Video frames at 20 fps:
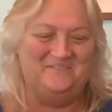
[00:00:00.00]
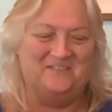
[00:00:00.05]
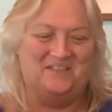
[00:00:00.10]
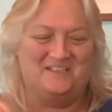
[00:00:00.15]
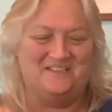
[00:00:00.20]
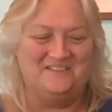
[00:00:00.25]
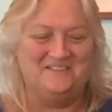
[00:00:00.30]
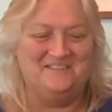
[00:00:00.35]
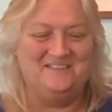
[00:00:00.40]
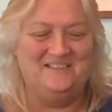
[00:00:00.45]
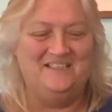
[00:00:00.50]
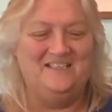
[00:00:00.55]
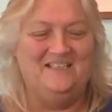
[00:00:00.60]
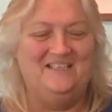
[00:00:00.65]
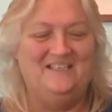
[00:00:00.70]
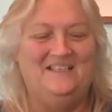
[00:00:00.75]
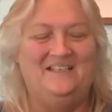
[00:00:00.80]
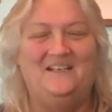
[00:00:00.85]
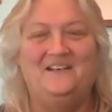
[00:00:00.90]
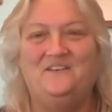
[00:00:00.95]
I'm not good.
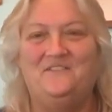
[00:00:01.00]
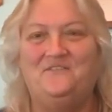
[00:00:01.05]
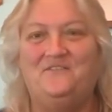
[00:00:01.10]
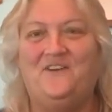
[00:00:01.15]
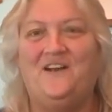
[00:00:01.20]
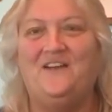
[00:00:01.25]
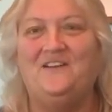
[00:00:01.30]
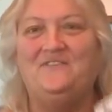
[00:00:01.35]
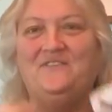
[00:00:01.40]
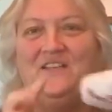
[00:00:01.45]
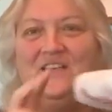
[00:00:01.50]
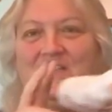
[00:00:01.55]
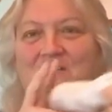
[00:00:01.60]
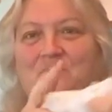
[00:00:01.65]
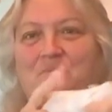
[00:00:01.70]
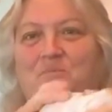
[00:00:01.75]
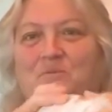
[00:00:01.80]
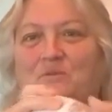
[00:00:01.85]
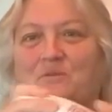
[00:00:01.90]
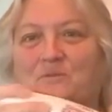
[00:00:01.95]
A five
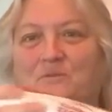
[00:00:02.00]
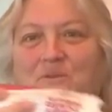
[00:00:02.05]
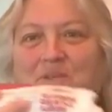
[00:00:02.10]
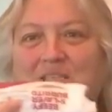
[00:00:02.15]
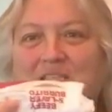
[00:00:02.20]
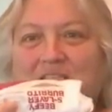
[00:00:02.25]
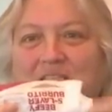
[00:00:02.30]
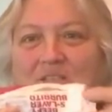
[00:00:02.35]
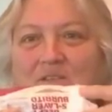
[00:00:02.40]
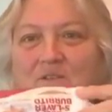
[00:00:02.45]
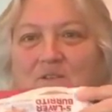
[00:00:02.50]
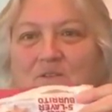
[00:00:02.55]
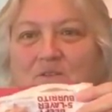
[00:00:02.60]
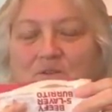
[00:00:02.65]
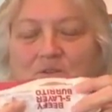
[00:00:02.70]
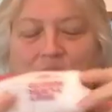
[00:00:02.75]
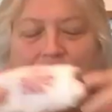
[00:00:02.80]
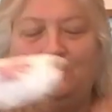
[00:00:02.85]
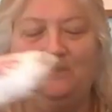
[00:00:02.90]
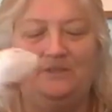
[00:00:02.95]
layer
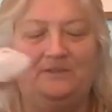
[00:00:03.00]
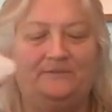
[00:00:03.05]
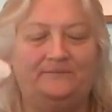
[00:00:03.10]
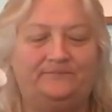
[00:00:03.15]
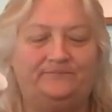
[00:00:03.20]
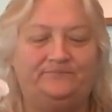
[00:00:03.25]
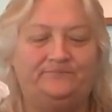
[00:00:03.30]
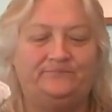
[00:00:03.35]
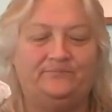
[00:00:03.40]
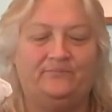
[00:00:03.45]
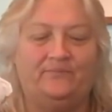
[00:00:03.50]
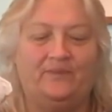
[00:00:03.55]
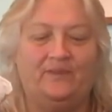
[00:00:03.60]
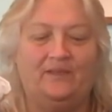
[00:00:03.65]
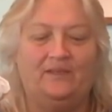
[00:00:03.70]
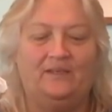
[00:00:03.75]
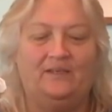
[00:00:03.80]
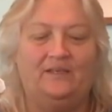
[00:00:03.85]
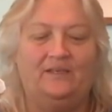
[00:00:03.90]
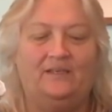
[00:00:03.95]
burrito.
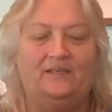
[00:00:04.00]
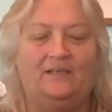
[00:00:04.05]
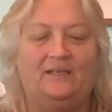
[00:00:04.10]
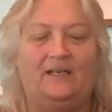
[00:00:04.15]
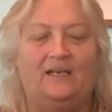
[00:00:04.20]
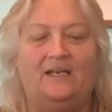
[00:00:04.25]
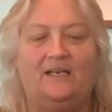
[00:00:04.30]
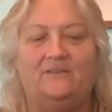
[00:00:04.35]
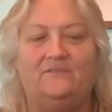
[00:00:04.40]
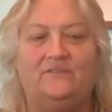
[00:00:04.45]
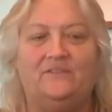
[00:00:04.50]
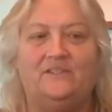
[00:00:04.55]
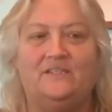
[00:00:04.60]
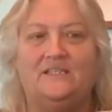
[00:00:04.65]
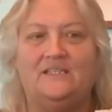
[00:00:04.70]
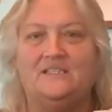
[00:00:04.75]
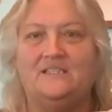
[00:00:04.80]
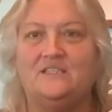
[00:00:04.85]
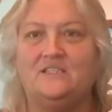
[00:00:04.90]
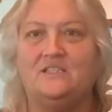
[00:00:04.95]
I have a
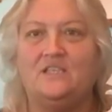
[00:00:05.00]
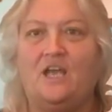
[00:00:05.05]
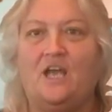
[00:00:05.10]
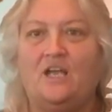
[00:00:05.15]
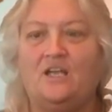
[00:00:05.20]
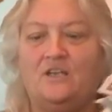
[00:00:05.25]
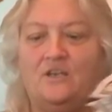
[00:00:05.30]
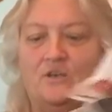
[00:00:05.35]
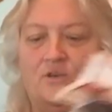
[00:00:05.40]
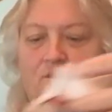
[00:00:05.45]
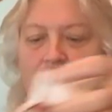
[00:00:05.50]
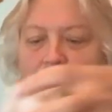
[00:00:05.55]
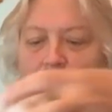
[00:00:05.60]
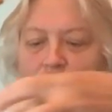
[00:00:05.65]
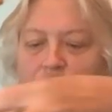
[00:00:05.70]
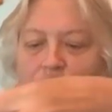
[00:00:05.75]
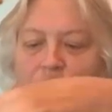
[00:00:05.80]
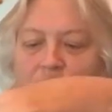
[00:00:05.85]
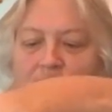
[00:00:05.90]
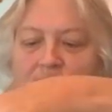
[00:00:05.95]
nice taco.